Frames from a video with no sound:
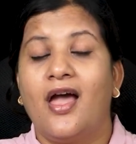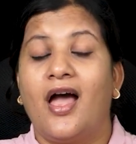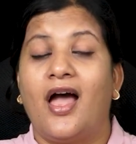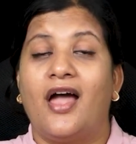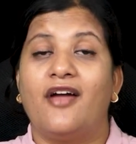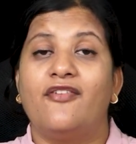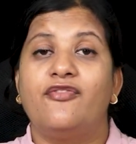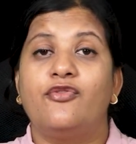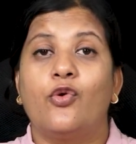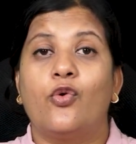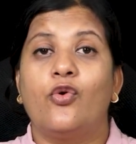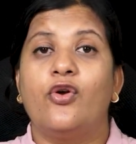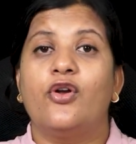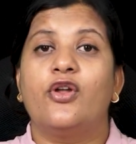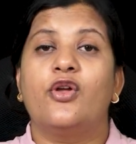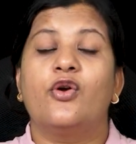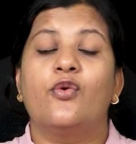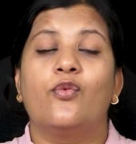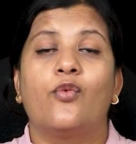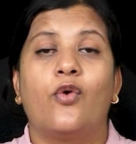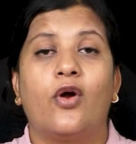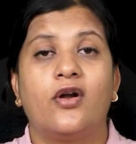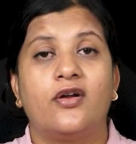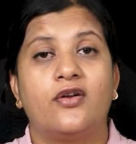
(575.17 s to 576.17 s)
I've told
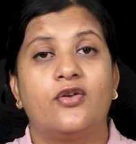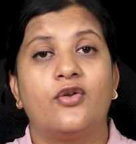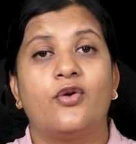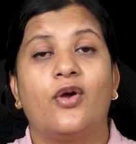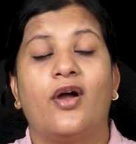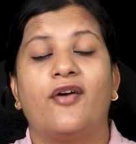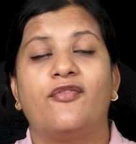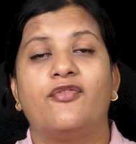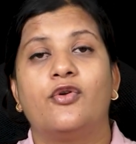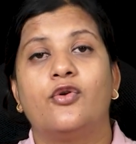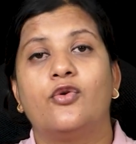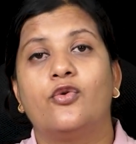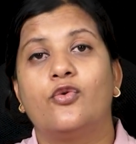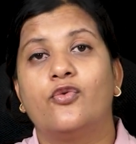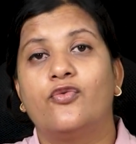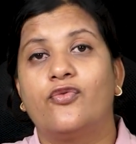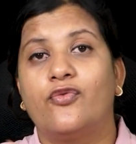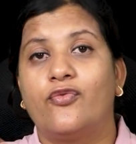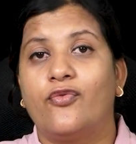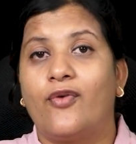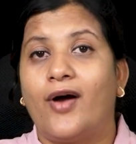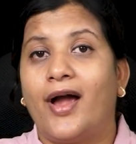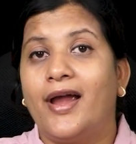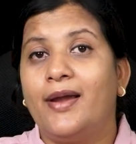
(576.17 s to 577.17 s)
you what you have to do,
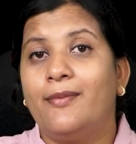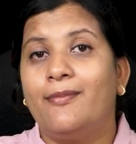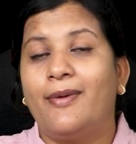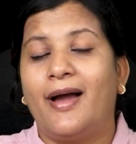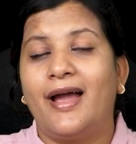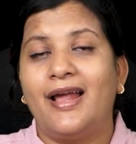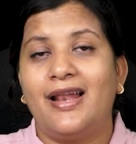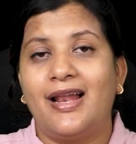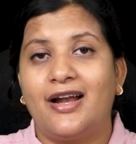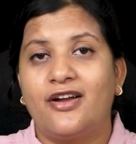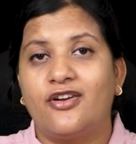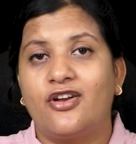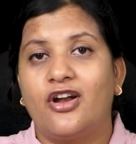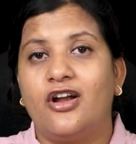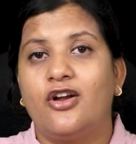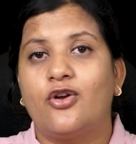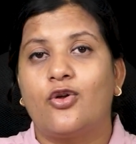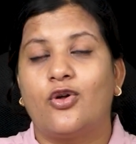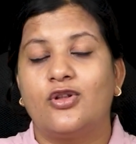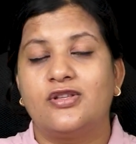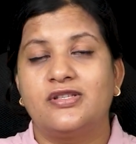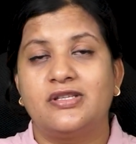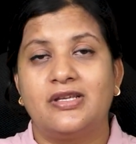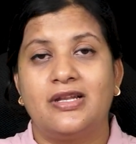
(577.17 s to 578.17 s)
why bilateral
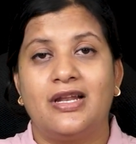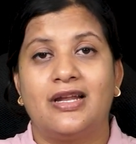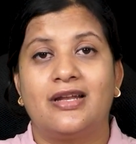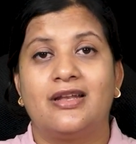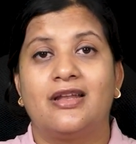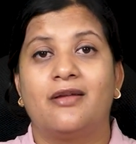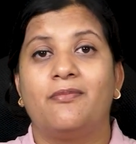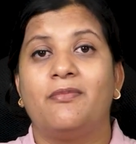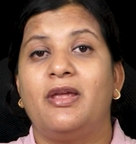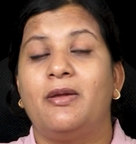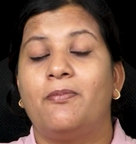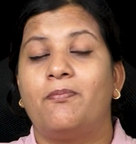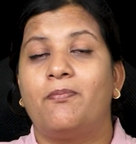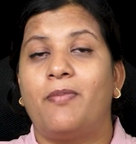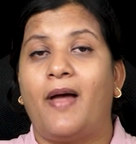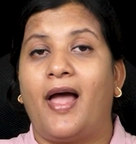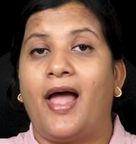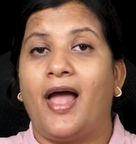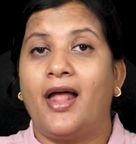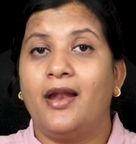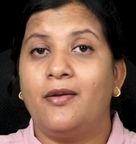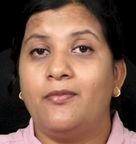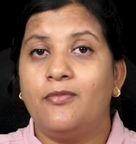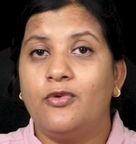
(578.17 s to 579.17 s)
tonsillectomy,
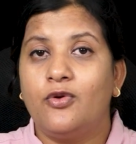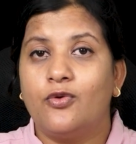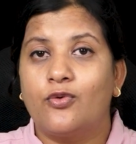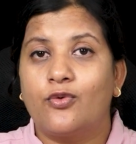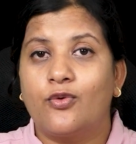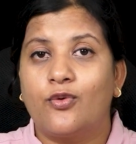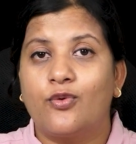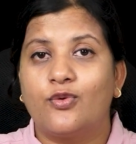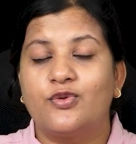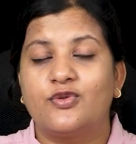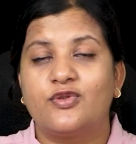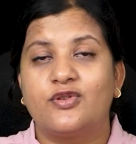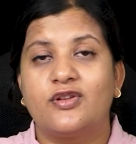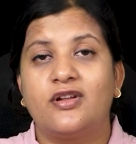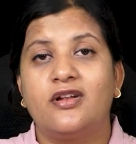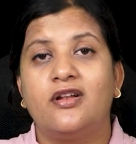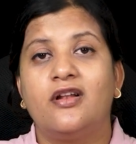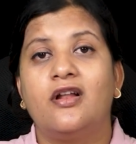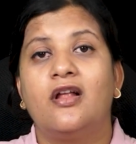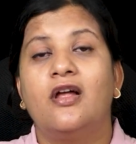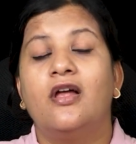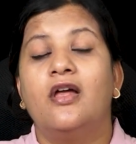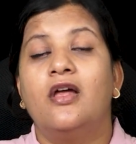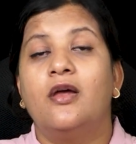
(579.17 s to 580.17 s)

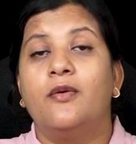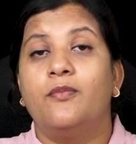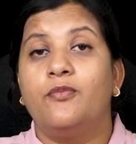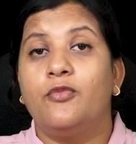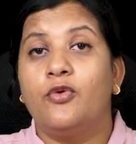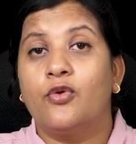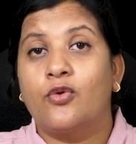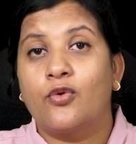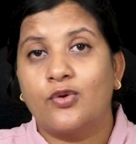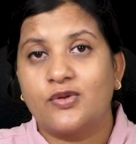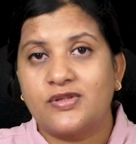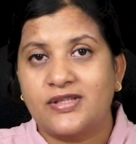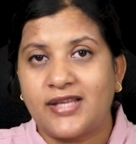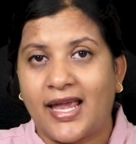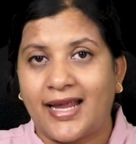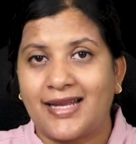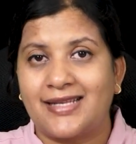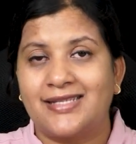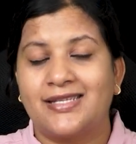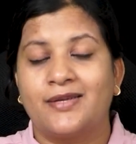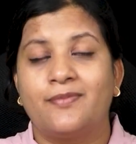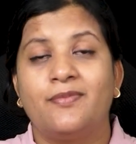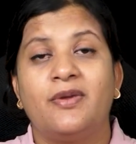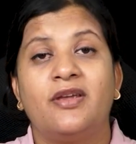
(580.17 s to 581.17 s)
pan-mucosal
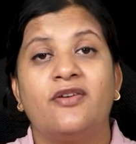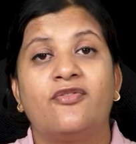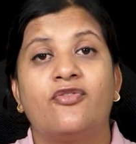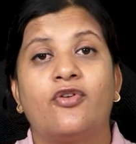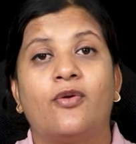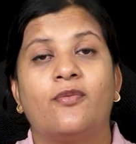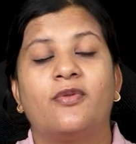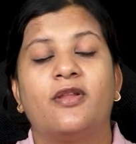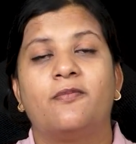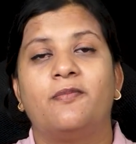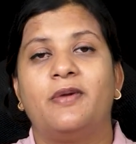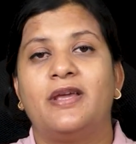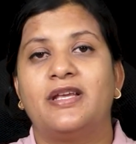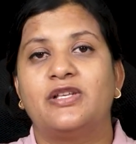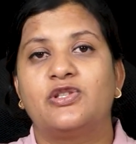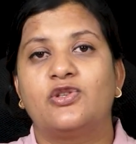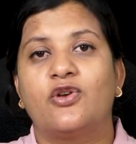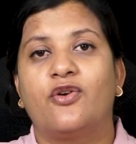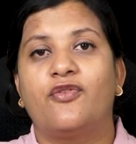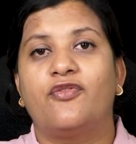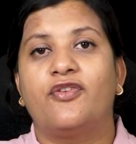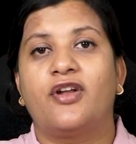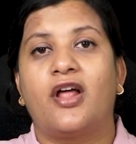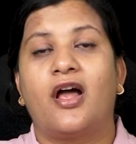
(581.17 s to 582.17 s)
mucosectomy from the
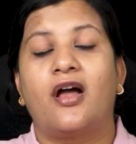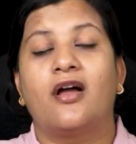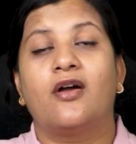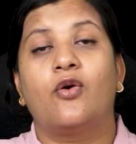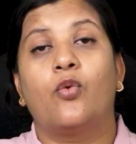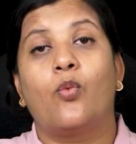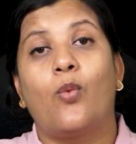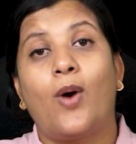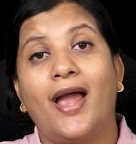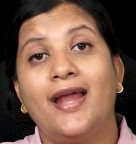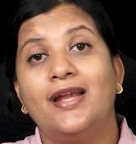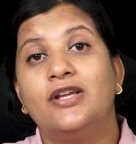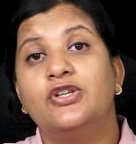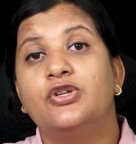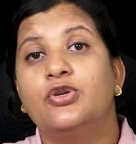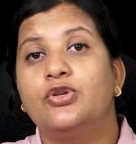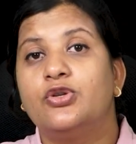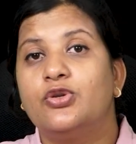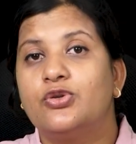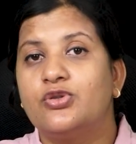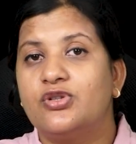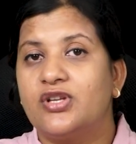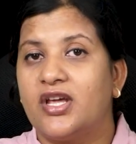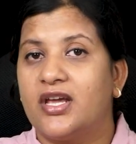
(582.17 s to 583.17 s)
base of tongue, why
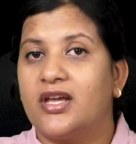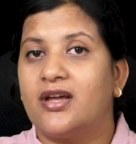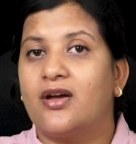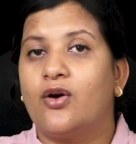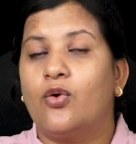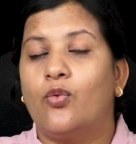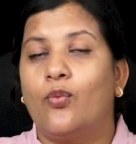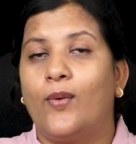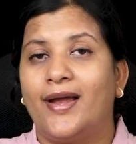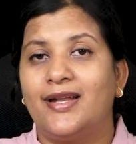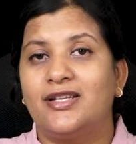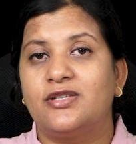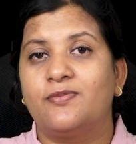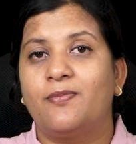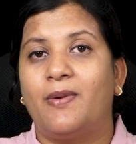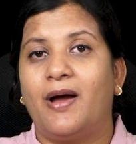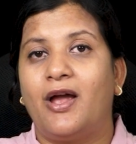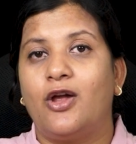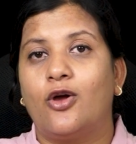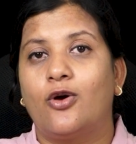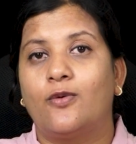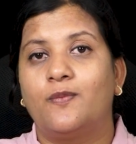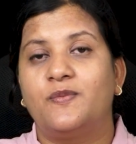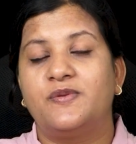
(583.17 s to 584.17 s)
should you take a wedge
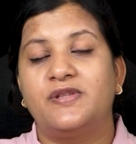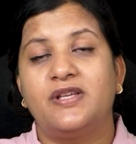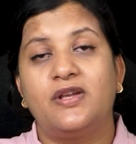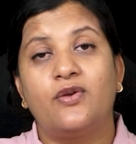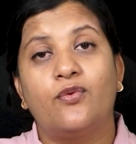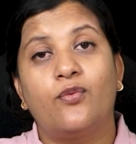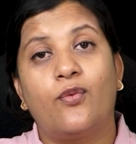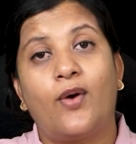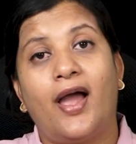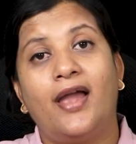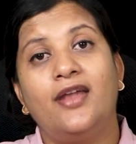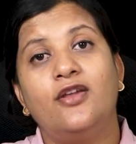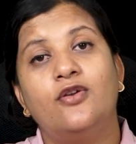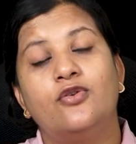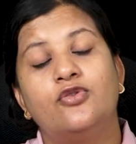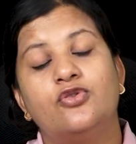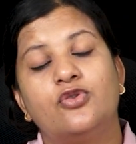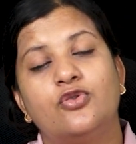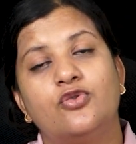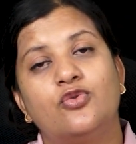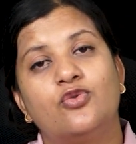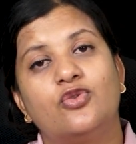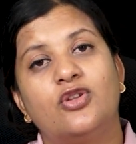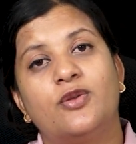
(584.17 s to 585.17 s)
biopsy, why you
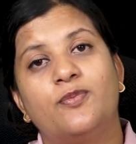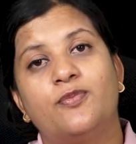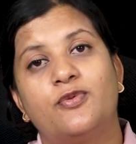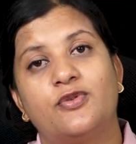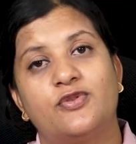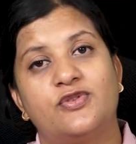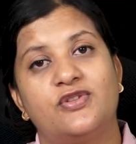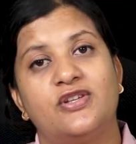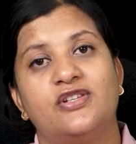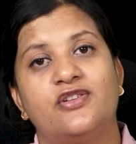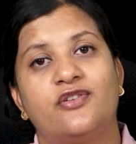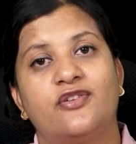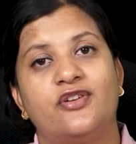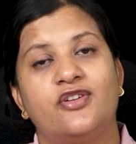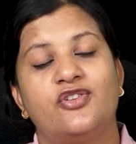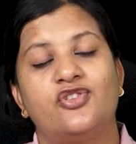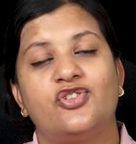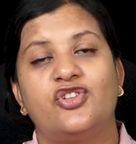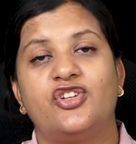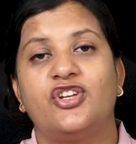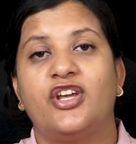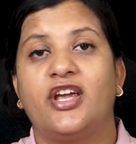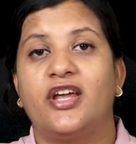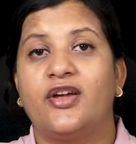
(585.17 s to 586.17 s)
should do the procedure in
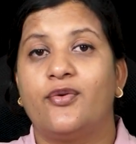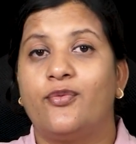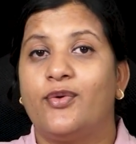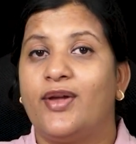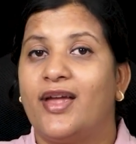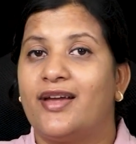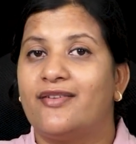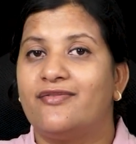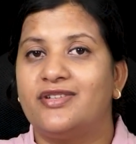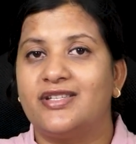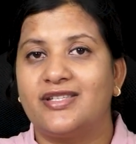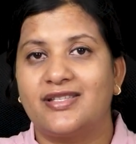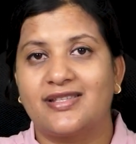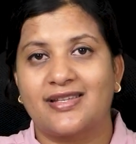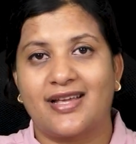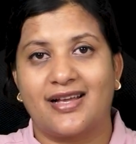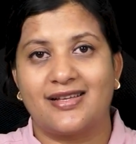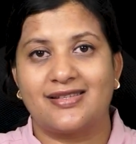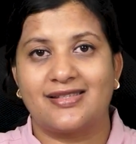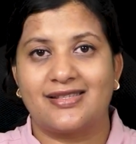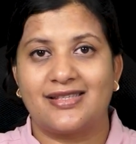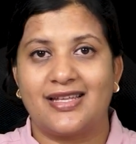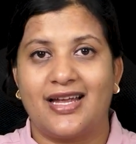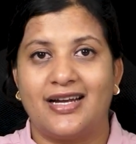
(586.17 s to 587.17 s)
G A, we have
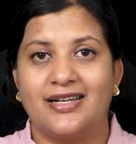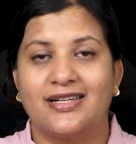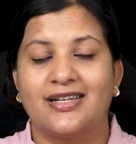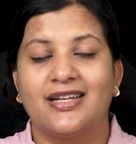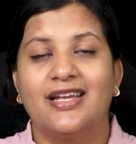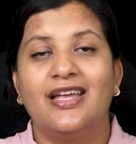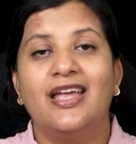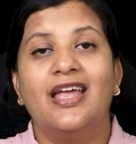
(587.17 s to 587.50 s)
discussed that.